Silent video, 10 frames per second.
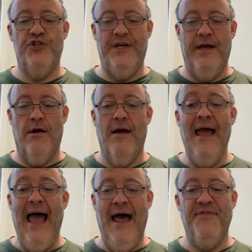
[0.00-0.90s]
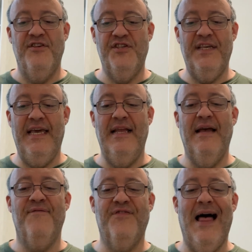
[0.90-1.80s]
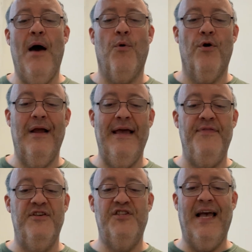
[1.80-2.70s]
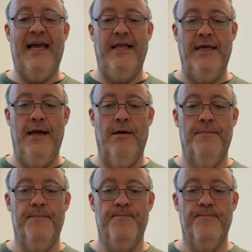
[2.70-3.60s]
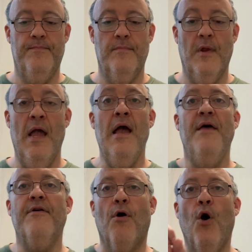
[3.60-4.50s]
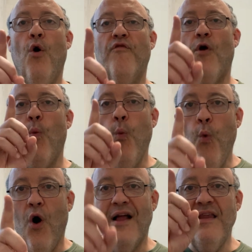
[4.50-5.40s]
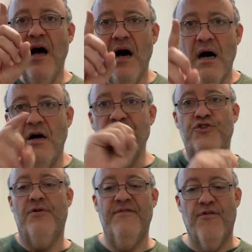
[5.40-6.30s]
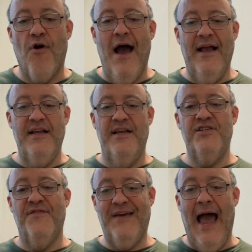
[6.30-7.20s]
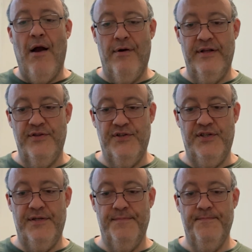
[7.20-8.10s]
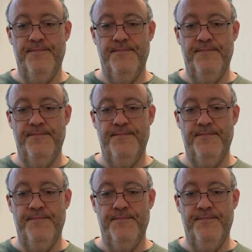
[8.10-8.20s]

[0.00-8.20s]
year and the seed and flower in the second year. There are over 100 varieties of carrots.